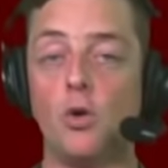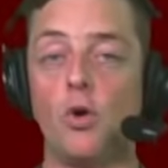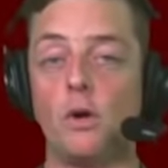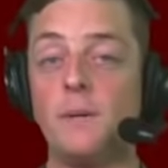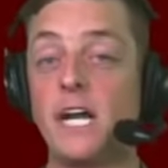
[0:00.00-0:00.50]

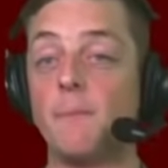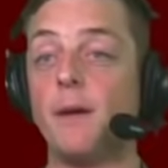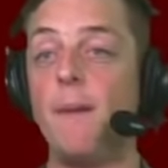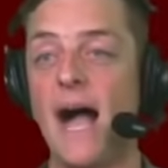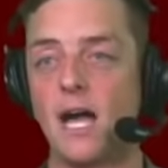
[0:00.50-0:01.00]
Tua would become
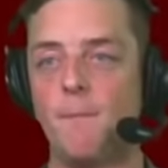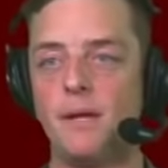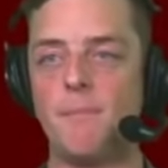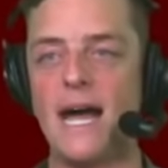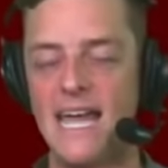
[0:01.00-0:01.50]
the backup
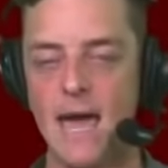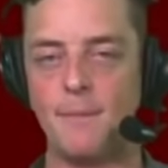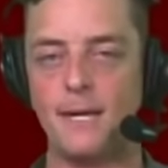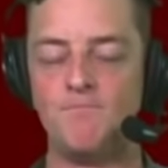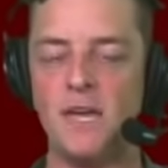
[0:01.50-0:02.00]
in
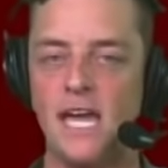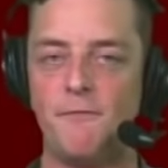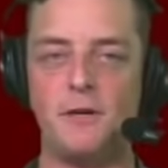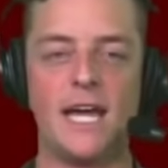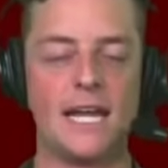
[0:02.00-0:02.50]
Miami.
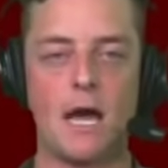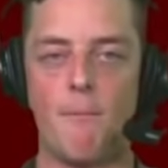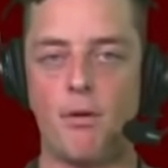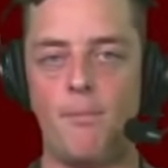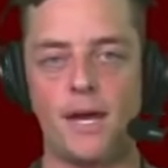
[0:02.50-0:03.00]
If you get a
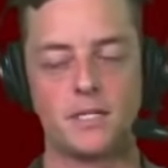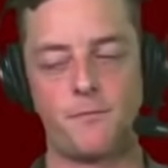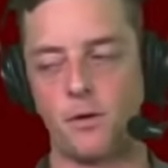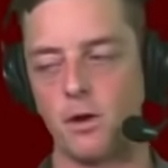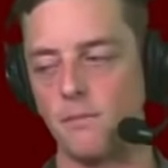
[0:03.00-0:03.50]
couple of picks
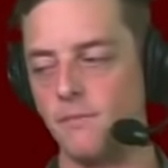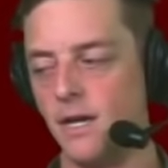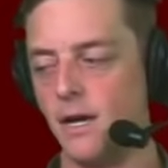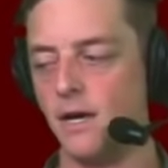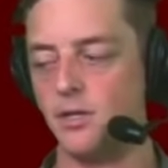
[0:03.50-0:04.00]
for
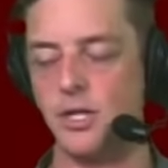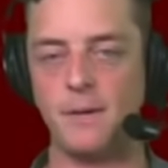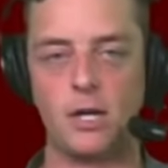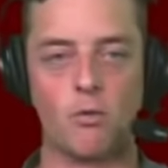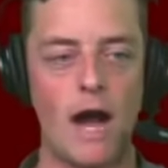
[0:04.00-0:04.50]

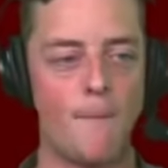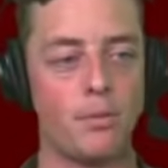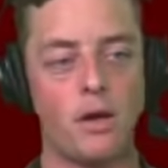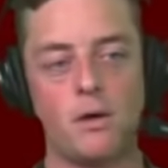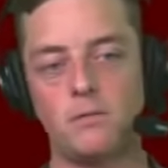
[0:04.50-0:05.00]
Jimmy
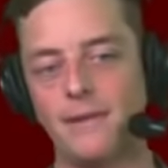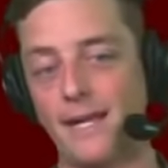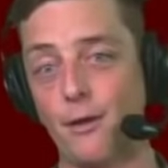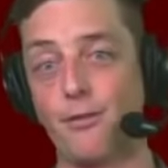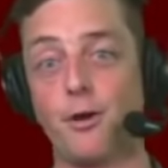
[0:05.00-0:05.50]
Garoppolo,
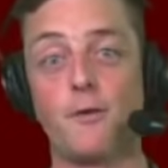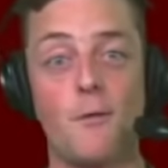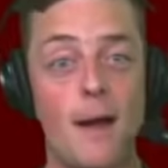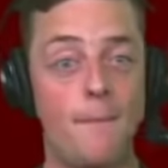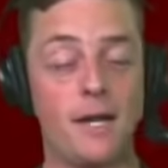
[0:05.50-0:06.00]
like a
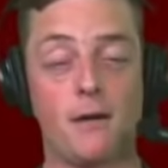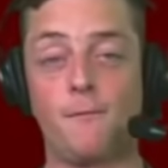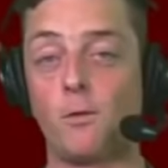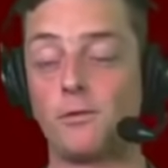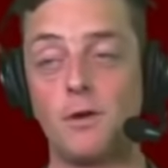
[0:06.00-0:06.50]
third-round pick, a
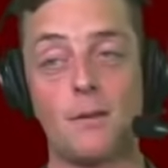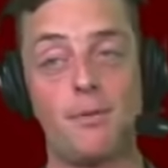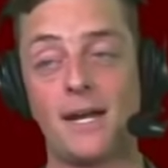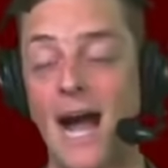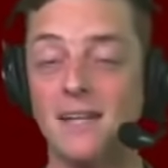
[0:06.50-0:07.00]
fourth-round
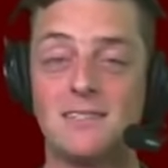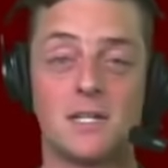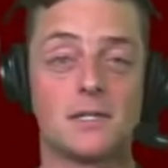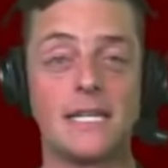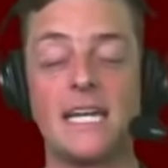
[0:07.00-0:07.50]
pick, I'd
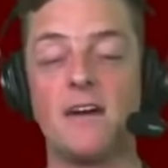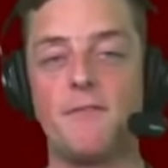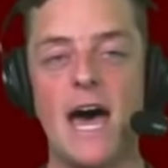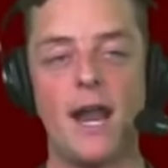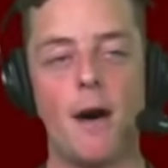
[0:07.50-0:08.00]
certainly give
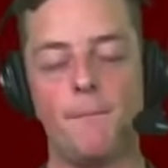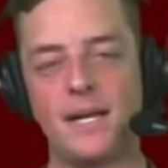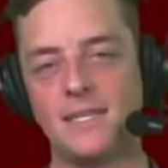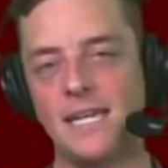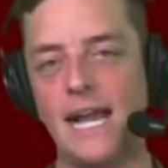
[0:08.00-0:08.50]
that up
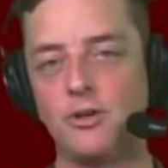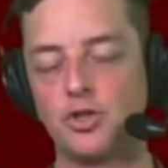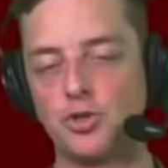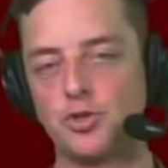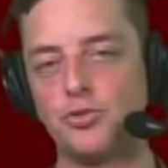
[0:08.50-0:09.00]
because you get
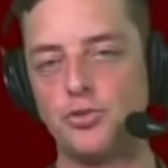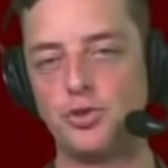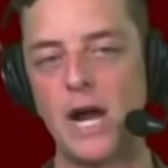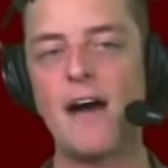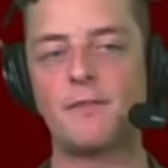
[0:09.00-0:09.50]

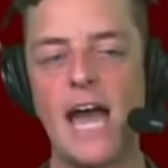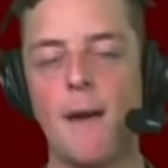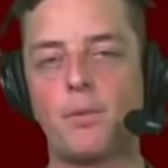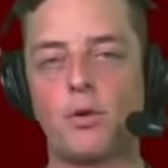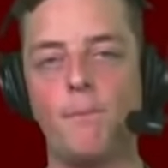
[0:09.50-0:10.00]
draft
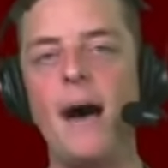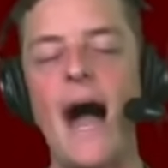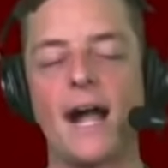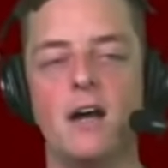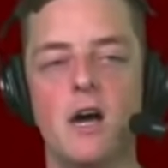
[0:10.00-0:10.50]
capital
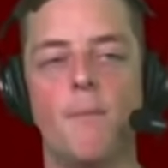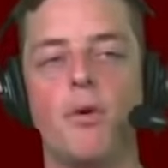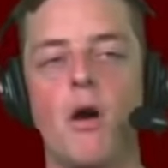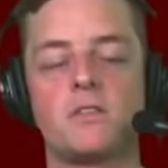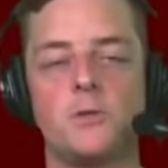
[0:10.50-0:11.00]
back,
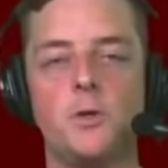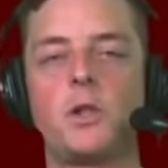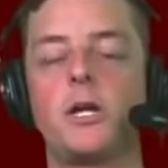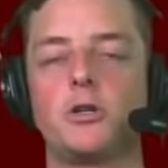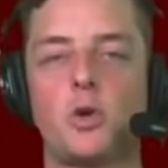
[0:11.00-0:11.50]
but also you
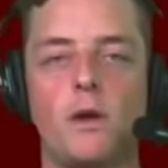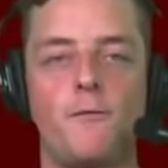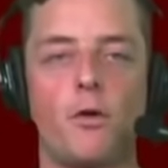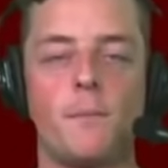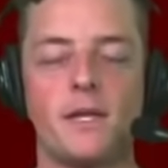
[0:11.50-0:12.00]
clear
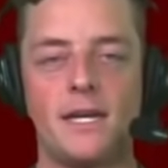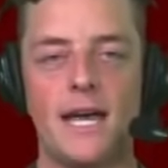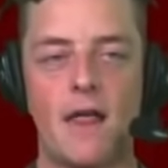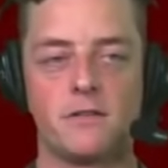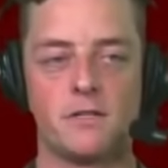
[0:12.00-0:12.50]
$24 million
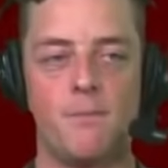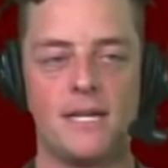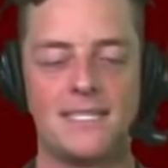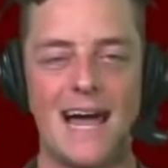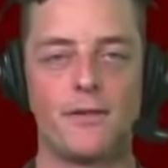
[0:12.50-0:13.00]
of
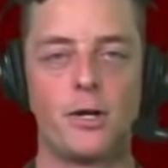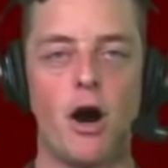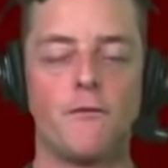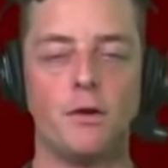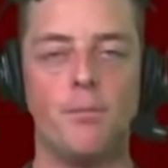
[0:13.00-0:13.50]
base salary
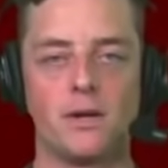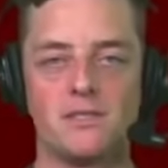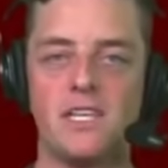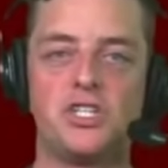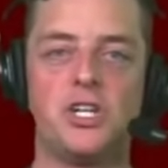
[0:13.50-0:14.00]
off the books
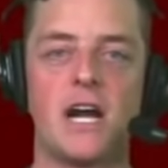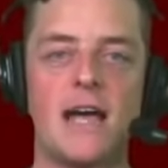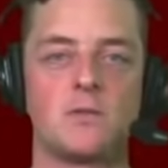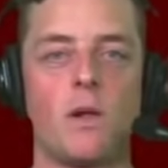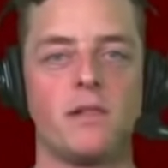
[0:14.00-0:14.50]
this year
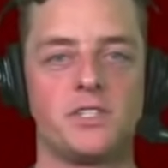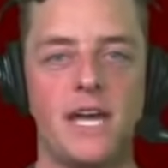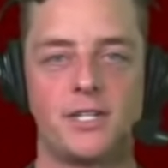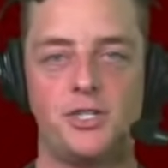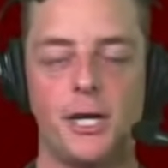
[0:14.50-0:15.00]
as well as
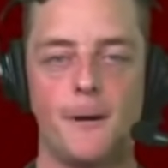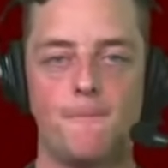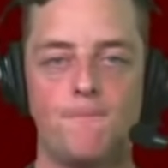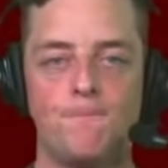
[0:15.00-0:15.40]
next year.